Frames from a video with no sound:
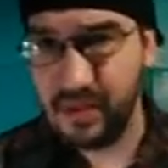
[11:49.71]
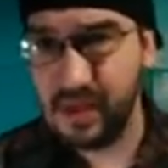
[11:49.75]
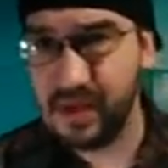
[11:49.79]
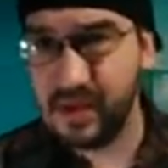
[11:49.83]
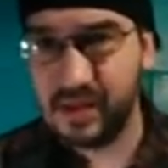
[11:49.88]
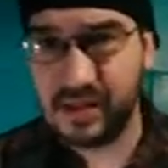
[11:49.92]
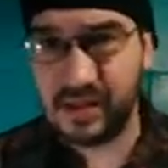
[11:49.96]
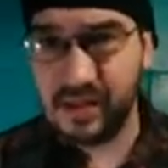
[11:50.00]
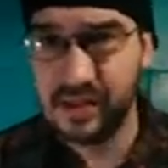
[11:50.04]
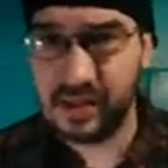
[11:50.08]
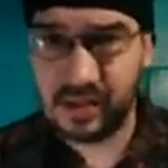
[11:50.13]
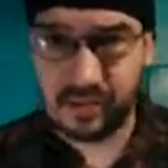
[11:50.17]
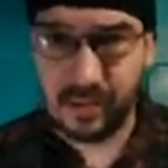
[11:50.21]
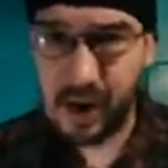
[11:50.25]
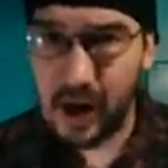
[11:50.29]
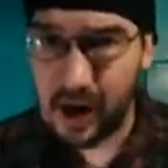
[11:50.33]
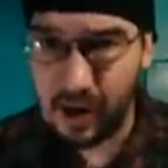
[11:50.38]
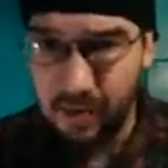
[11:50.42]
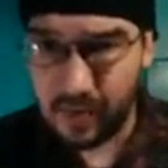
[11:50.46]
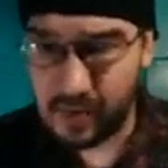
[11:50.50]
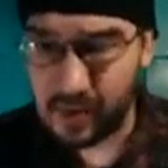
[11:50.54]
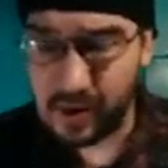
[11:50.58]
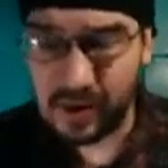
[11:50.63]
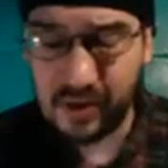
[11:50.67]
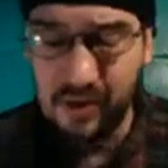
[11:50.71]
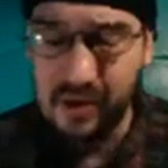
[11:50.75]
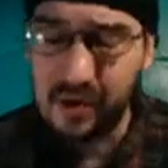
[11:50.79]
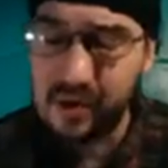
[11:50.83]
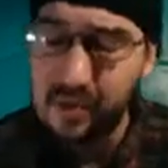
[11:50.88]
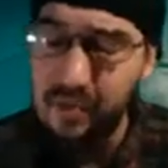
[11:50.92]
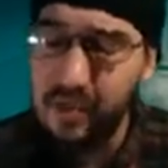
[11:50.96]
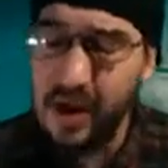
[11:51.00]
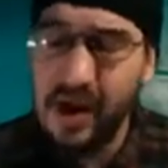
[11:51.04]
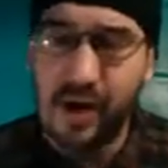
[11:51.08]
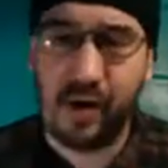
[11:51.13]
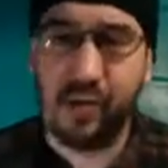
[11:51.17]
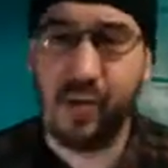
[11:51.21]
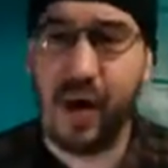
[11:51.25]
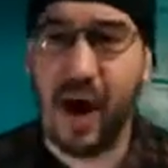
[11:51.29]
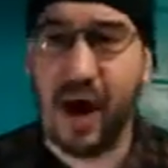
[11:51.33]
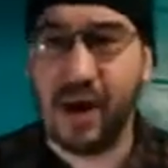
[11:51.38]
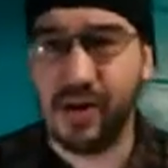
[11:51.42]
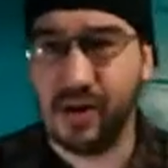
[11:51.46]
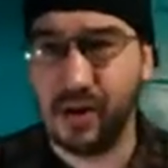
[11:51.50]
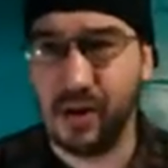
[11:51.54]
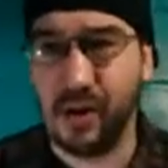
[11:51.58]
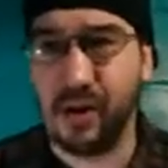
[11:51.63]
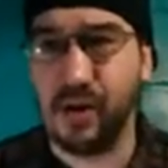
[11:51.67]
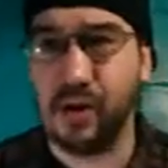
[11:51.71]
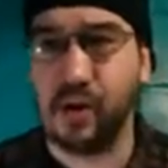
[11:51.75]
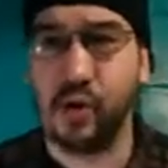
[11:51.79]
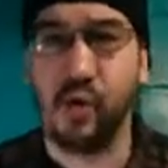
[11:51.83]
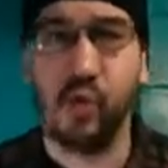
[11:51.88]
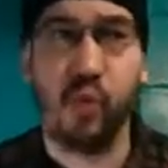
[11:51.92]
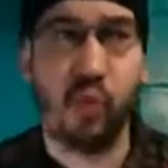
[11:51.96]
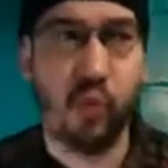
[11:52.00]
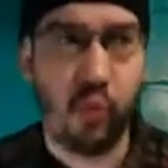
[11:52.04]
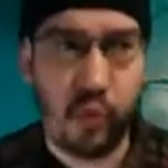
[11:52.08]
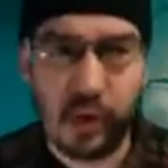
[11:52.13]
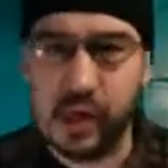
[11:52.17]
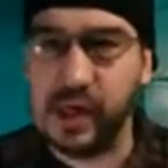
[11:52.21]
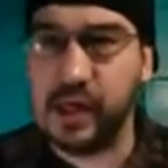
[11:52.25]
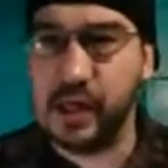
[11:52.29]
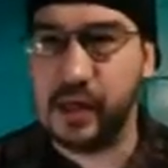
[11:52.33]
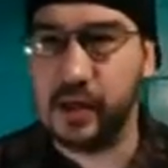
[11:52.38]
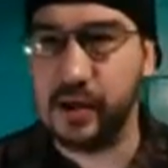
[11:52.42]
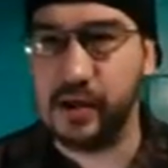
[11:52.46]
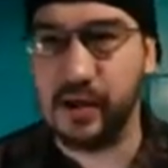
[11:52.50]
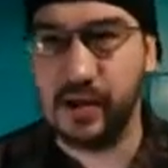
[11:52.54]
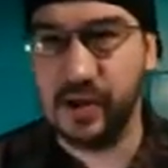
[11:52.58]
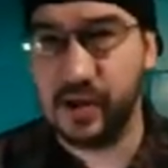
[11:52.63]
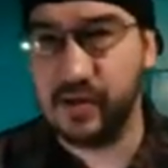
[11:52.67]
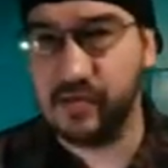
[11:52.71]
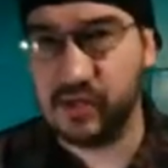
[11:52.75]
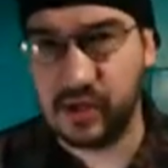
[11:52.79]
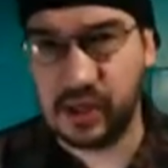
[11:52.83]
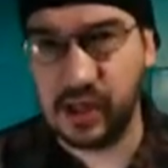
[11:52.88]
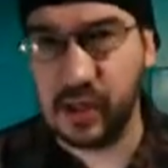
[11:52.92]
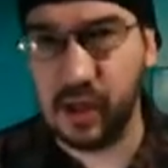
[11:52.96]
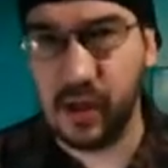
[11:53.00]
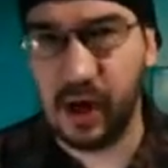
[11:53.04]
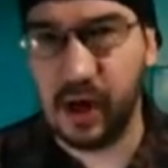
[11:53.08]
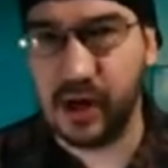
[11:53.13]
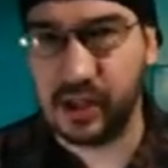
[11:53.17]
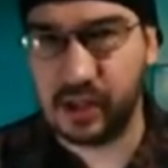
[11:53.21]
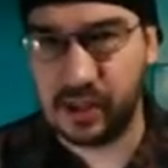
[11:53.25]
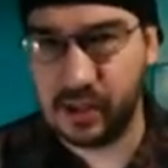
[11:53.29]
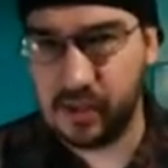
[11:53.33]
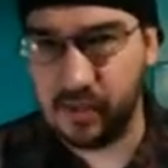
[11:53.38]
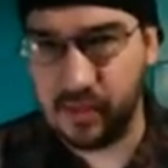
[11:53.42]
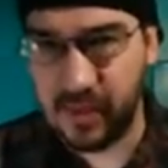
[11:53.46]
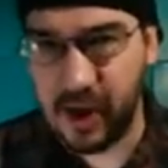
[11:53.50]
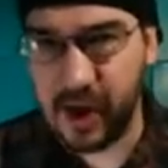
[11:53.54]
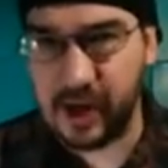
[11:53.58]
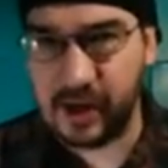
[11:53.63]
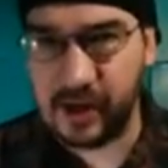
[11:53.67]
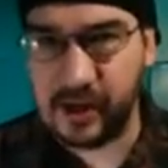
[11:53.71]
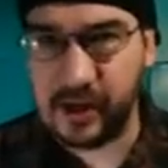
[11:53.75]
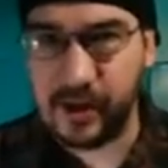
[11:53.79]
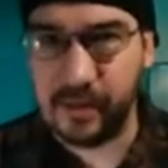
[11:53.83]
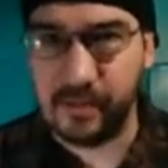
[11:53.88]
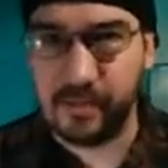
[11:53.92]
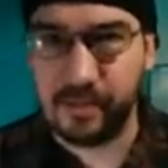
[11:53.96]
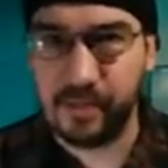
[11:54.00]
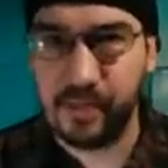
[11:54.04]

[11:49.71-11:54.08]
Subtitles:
This is my opinion. It'd make Ronda look weak if she lost to Becky